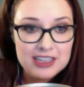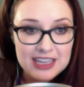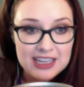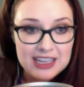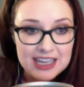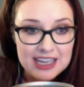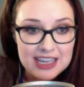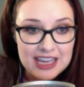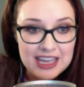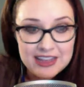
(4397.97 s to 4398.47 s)

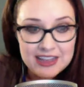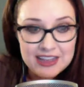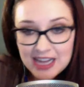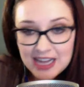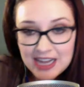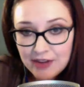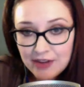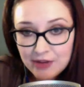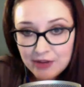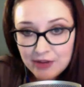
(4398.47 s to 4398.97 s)
and then he had
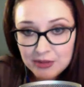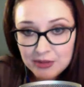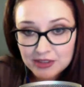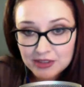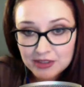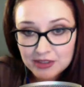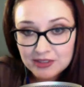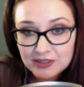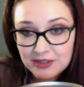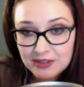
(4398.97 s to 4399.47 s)
a fumble
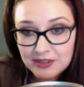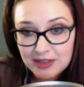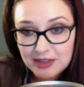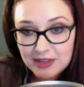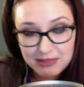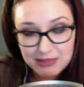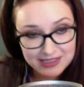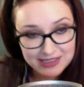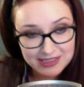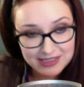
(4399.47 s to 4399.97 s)

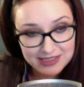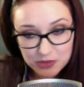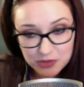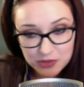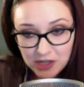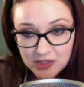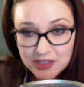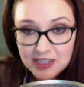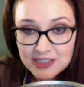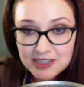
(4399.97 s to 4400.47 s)
because that's what
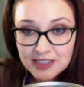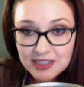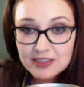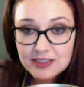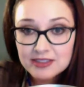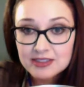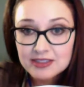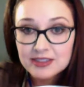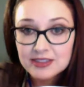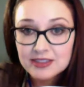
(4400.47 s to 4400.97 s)
Carlos Hyde
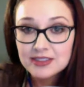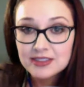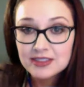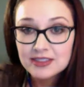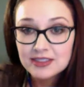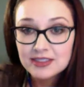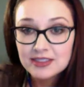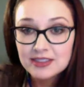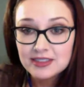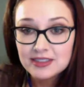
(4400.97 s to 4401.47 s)
does.
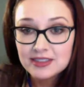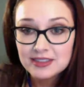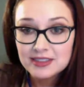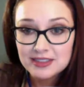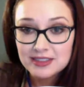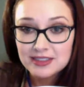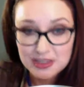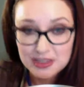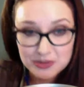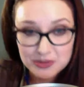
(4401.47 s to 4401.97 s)
That
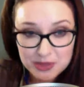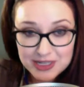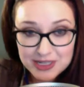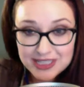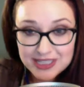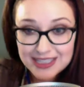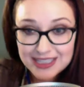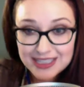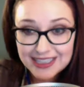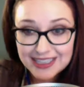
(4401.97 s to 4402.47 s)
is what he
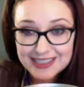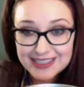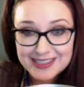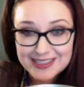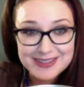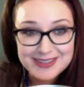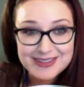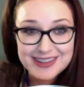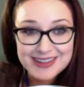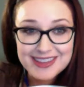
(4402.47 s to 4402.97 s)
does. So
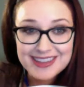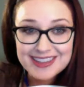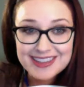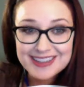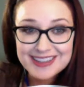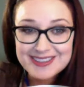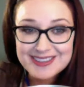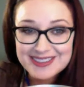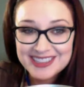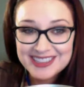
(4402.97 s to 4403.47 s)
nothing
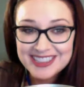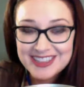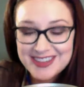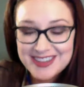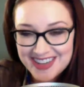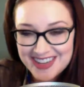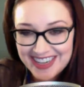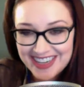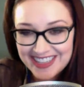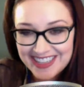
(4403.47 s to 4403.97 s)
has really
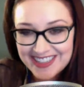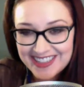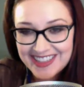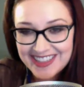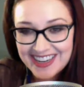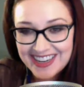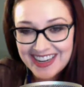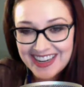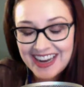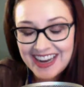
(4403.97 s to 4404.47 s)
changed,
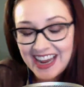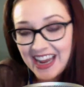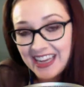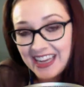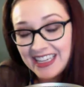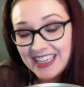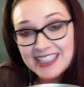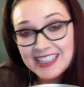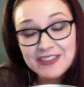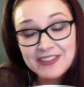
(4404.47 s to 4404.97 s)
and
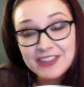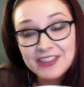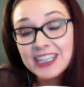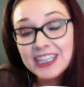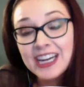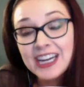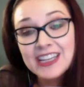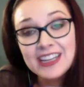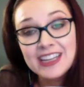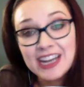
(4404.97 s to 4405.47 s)
he's never a guy
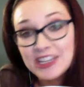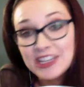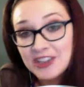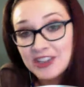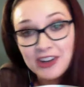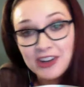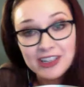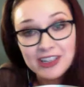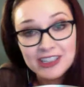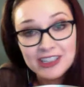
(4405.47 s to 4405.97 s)
that I
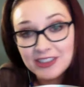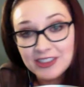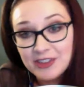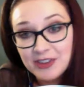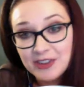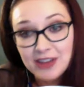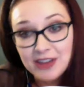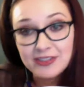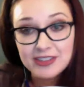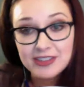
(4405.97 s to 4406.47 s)
target in the
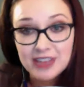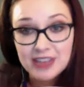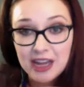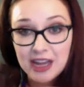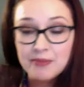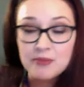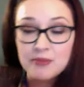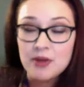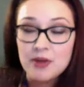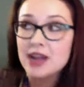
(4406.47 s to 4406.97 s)
draft.
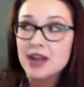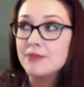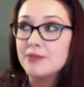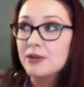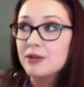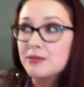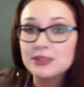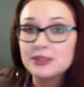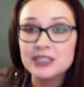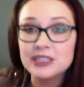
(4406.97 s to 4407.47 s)
I am
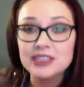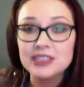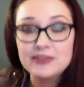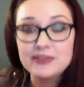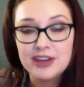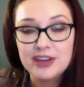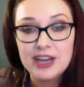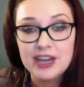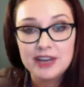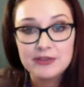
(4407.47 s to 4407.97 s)
completely
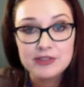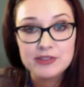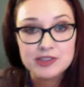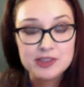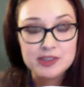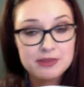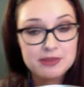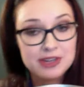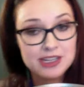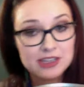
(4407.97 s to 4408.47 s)
fine for
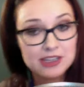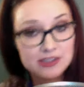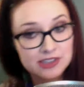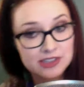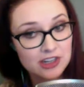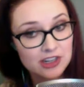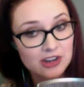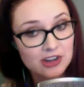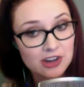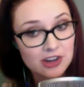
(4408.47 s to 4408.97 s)
somebody else to
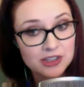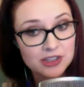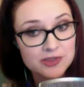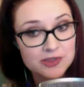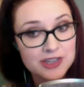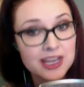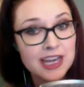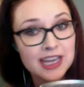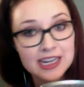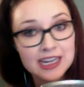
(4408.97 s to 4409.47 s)
get Carlos
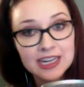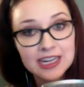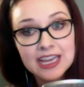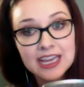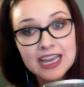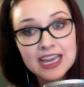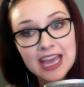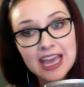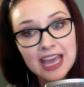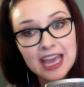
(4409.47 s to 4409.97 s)
Hyde,
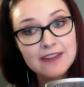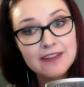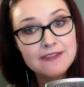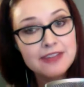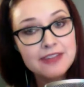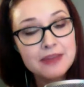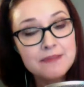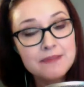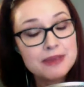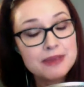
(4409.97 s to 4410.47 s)
and if they
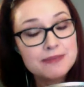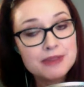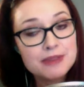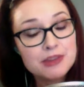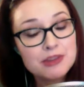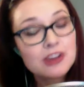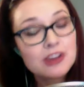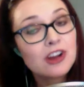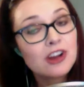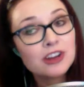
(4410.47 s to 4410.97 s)
beat me with
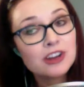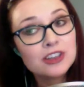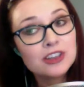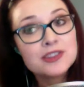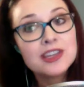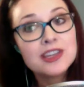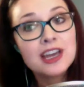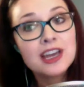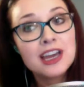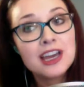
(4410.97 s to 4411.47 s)
Carlos
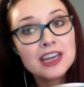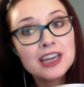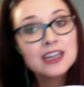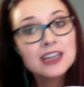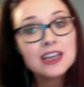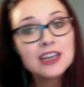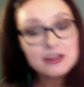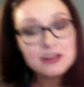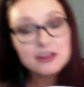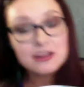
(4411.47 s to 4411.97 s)
Hyde,
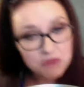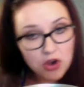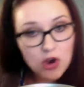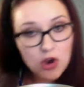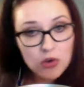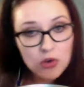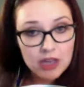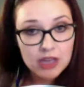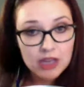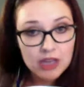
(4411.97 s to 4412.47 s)
okay.